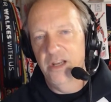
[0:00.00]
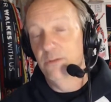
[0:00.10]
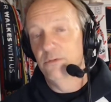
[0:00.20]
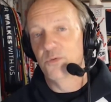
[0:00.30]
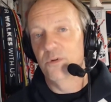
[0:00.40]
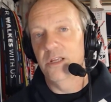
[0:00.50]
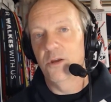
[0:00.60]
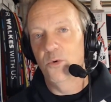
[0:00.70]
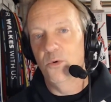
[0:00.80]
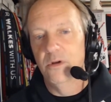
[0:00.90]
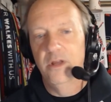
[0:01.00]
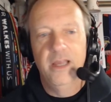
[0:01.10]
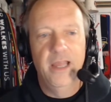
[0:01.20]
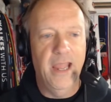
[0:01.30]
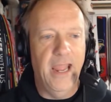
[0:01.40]
and it was really cool.
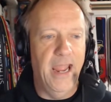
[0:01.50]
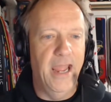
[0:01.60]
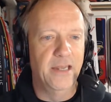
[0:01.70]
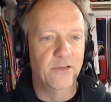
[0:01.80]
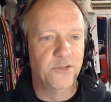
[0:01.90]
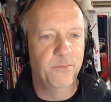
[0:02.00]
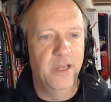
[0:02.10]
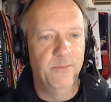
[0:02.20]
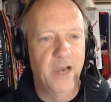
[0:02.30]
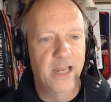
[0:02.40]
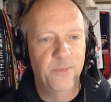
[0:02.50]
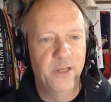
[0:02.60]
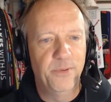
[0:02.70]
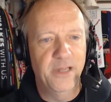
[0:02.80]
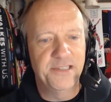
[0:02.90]
And it might have
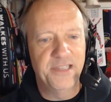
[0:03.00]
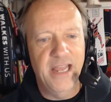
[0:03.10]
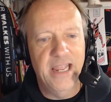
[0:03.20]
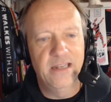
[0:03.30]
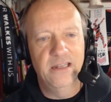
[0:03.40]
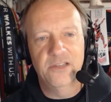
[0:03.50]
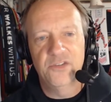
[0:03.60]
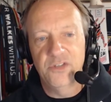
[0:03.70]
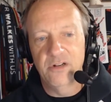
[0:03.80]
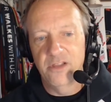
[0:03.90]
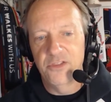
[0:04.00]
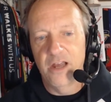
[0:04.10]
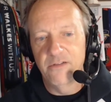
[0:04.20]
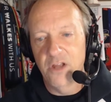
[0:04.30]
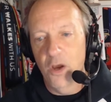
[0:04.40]
been a place that I hadn't necessarily
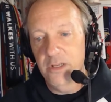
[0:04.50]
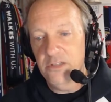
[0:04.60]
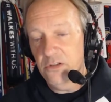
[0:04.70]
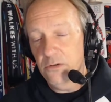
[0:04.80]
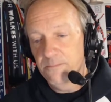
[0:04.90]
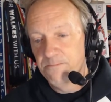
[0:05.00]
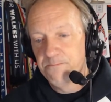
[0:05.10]
thought of going to,